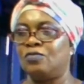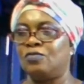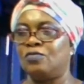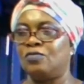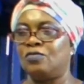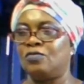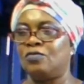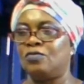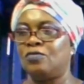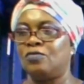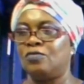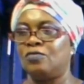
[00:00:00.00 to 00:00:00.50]

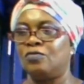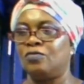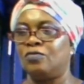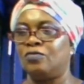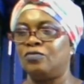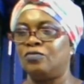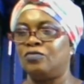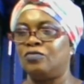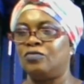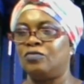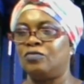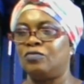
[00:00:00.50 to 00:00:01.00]

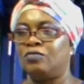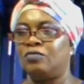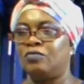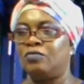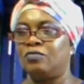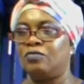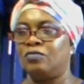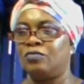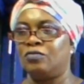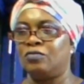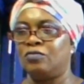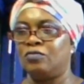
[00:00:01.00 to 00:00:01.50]

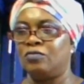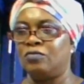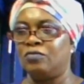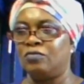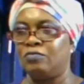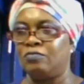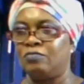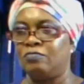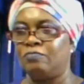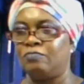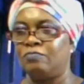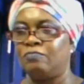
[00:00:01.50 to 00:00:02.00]

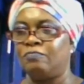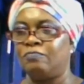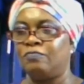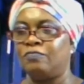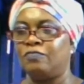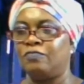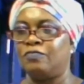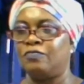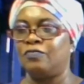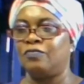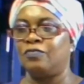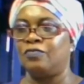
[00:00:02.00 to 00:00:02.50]

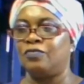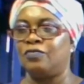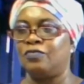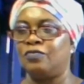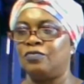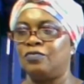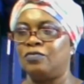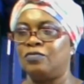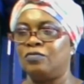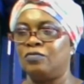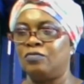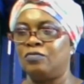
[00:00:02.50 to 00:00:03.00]

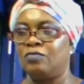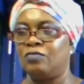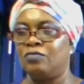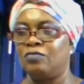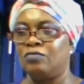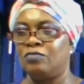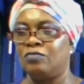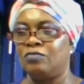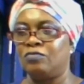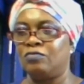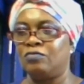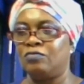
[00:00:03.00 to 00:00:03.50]

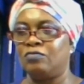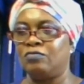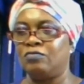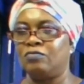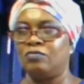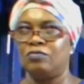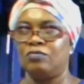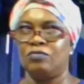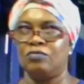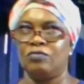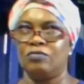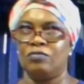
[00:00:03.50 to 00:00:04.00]

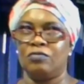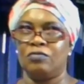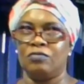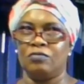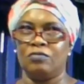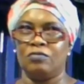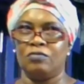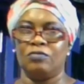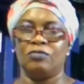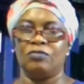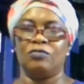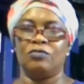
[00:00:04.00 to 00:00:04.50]

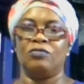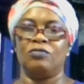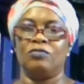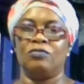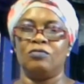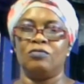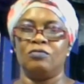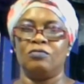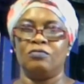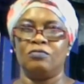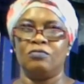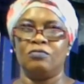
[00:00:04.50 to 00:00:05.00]

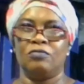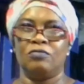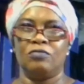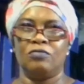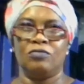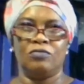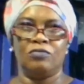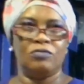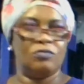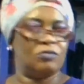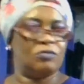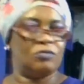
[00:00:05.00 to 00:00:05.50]

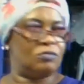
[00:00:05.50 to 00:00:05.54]
The person shown says nothing.